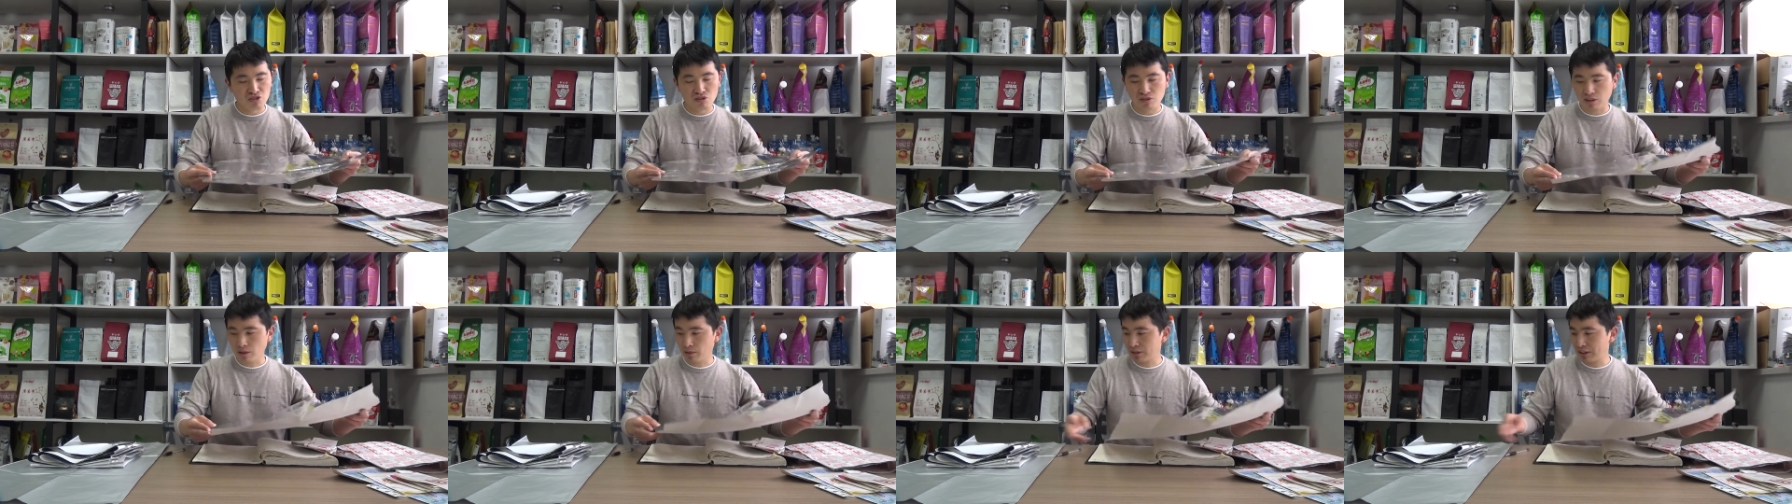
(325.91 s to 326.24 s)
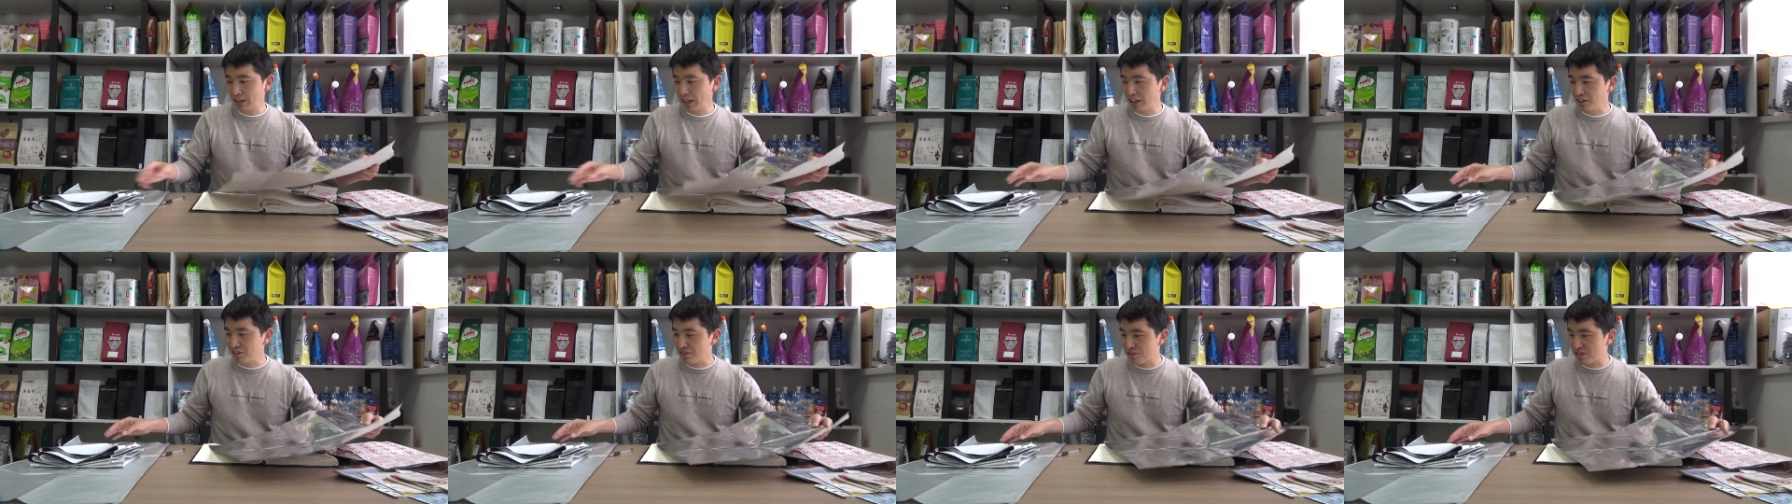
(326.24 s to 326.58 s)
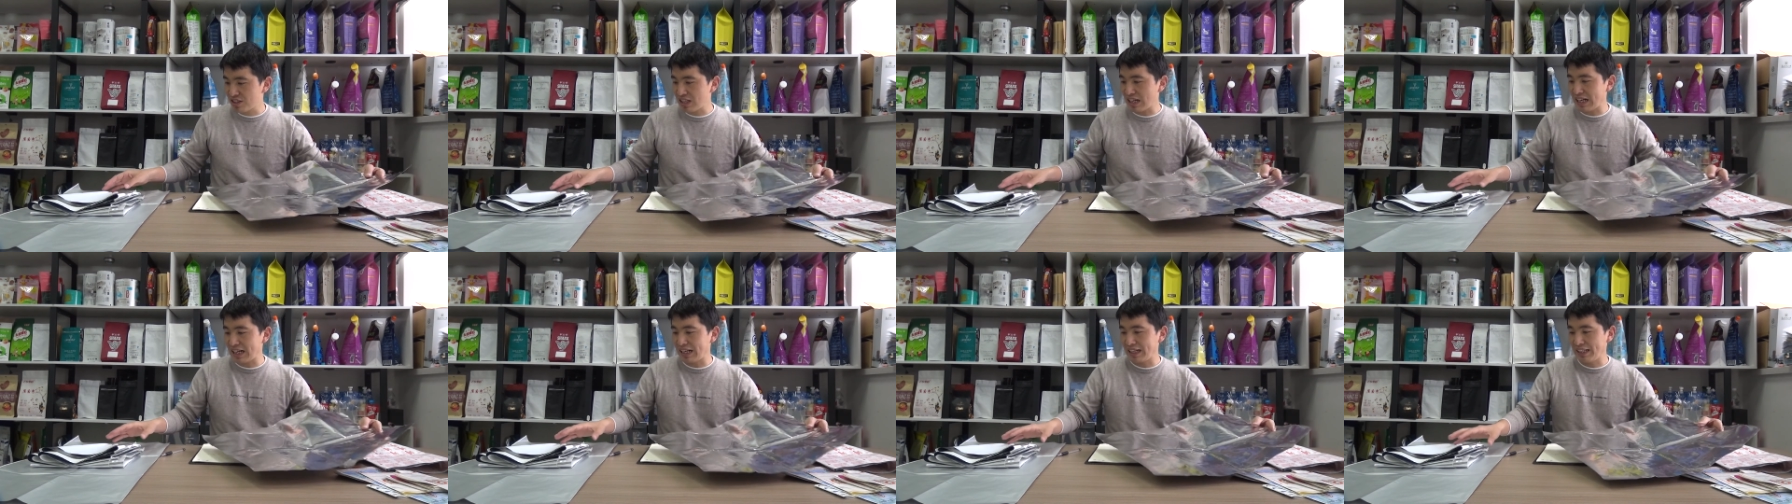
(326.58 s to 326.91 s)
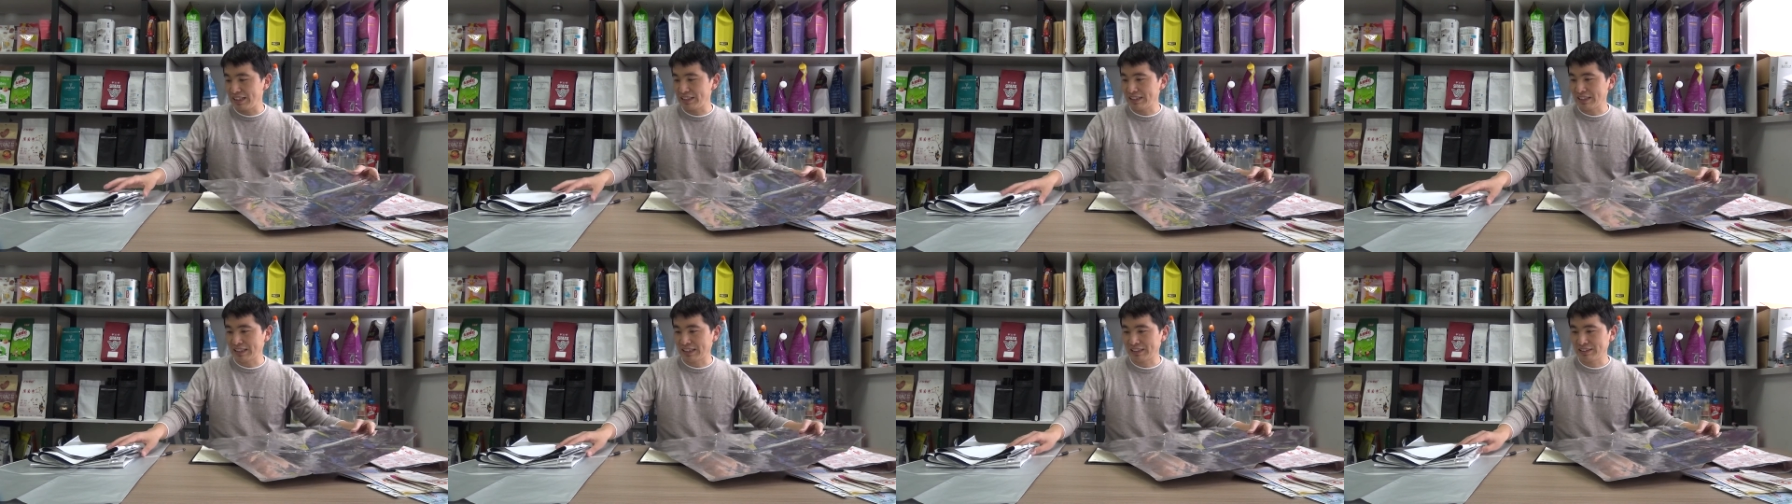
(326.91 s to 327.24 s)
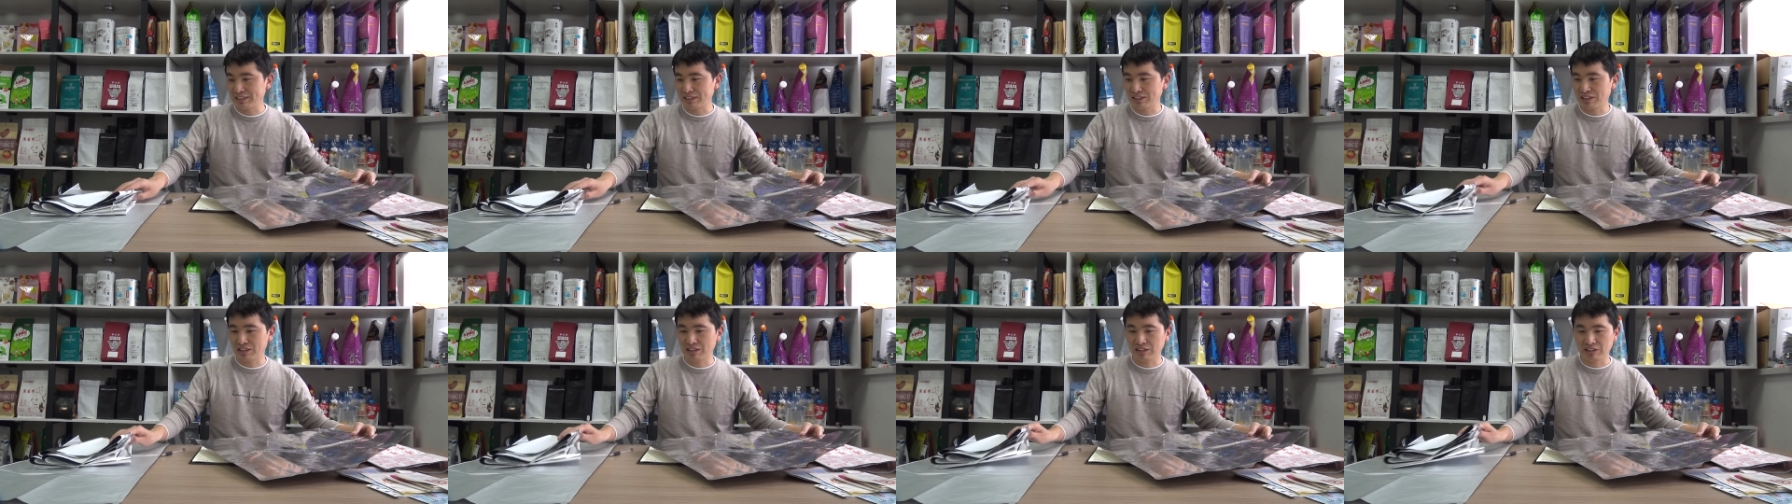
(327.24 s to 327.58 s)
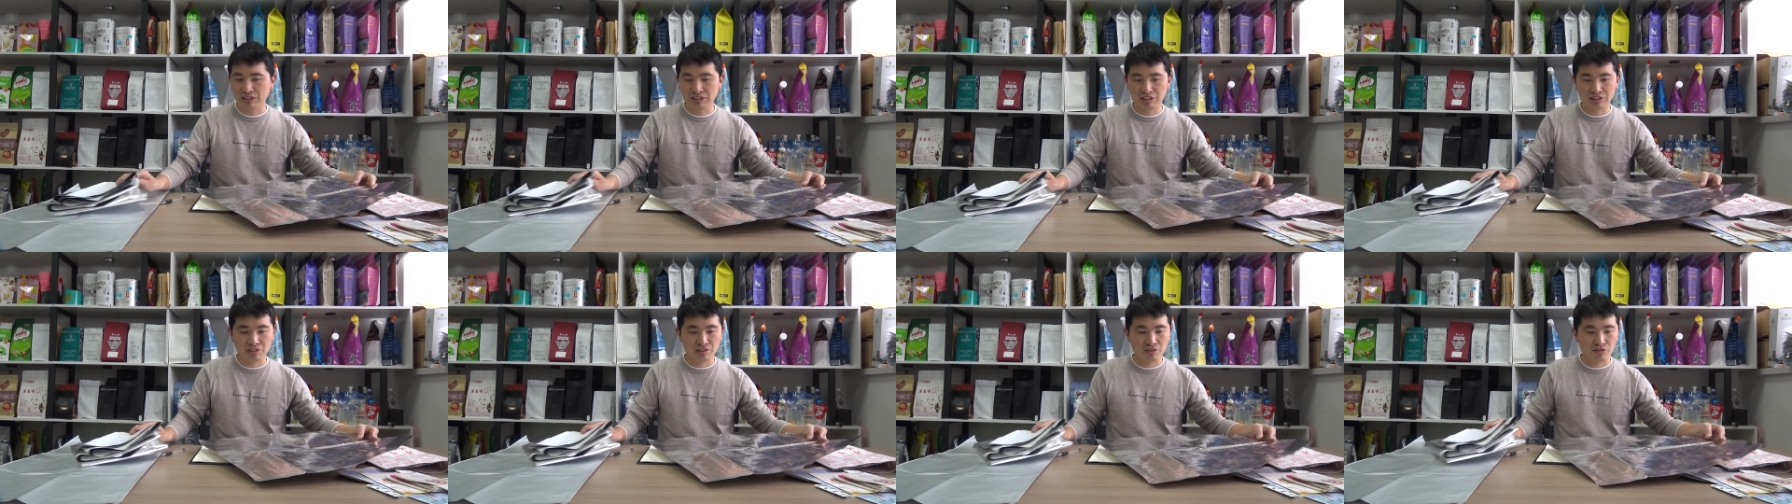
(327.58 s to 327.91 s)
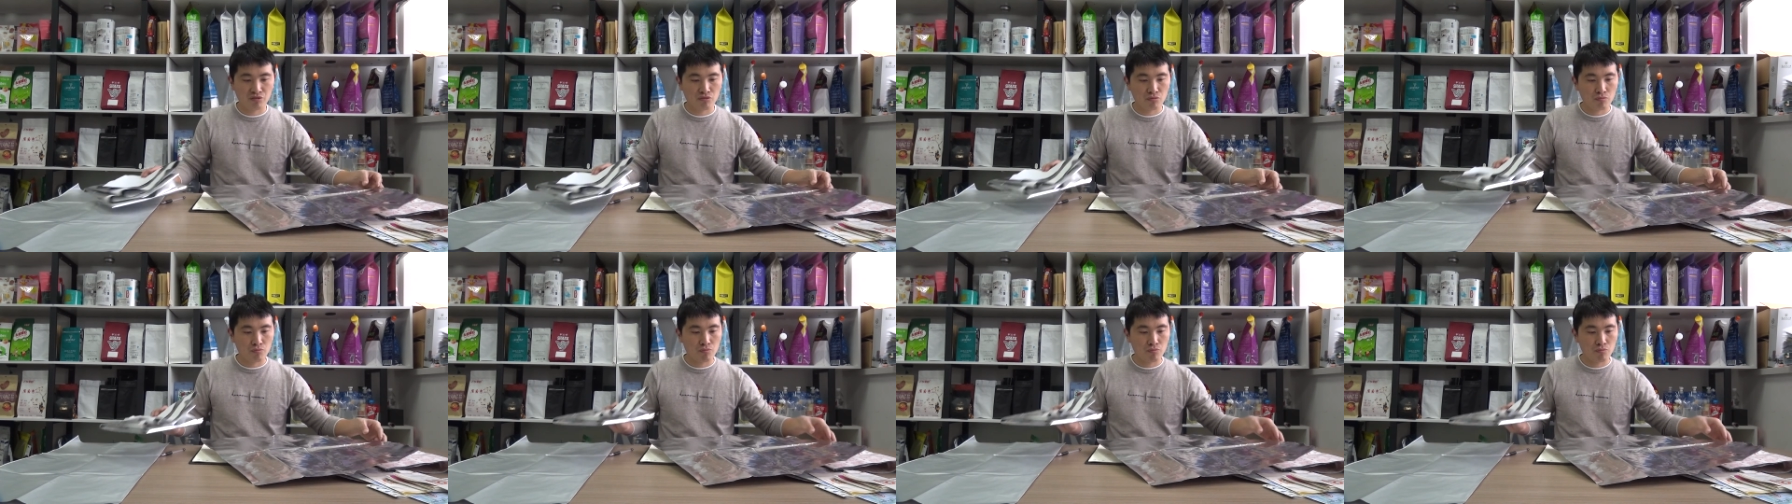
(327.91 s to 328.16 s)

the dark side, and the